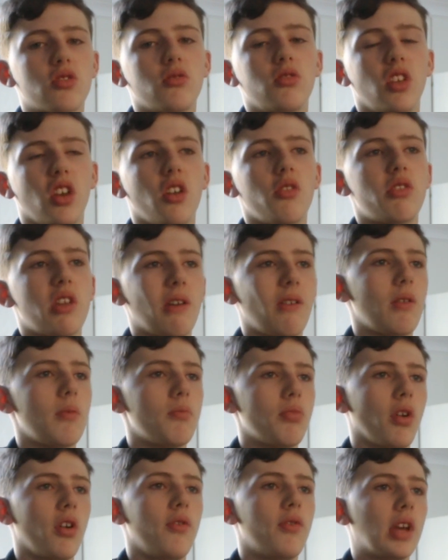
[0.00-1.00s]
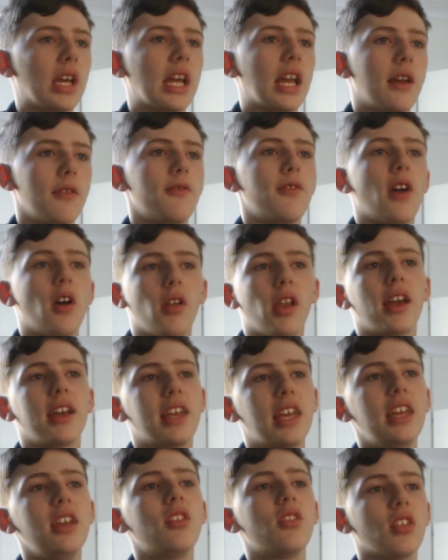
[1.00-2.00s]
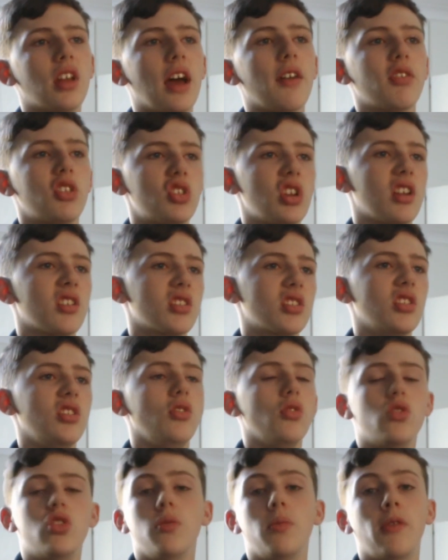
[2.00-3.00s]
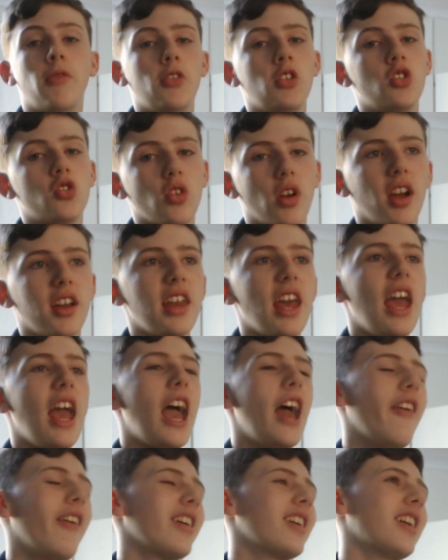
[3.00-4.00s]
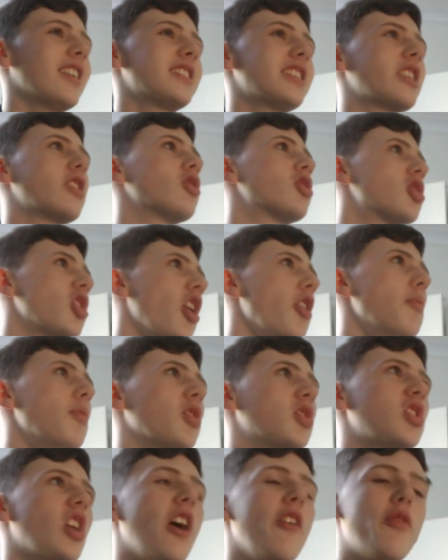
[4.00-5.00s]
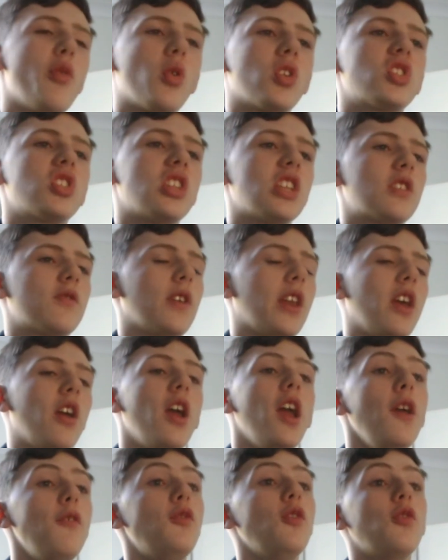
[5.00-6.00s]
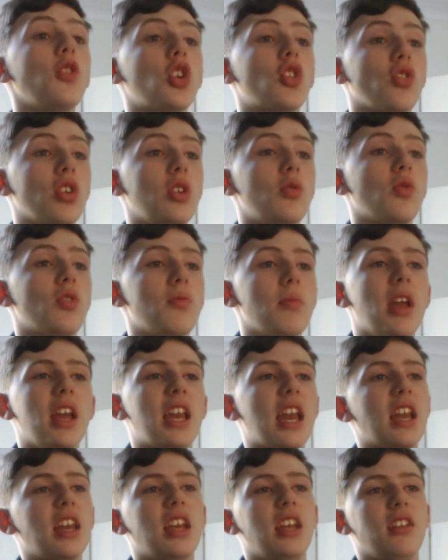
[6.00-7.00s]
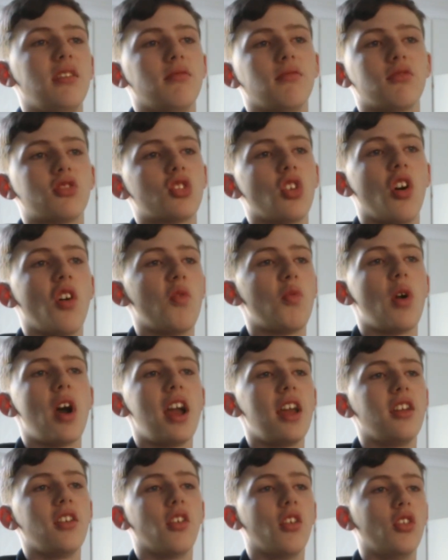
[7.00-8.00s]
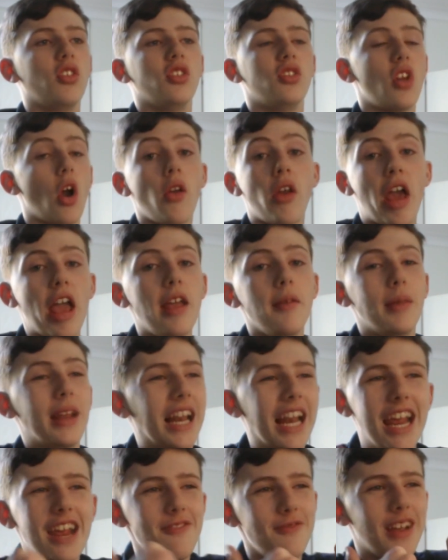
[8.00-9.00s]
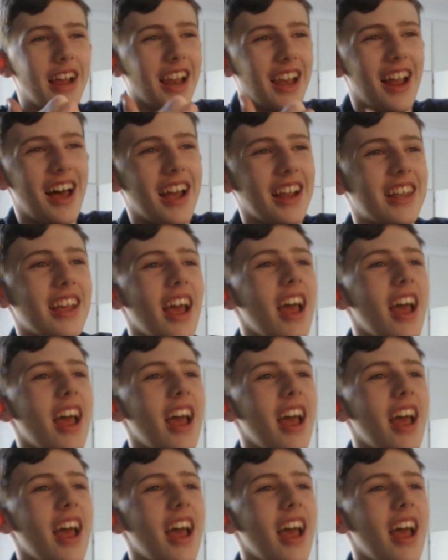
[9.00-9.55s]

you know, they're improving, and I felt like he could have a chance at YouTube if he tried. Anyway, guys, thank you so much for watching this video. If you've agreed with me in any sort of way, or you don't hate me, leave me a like,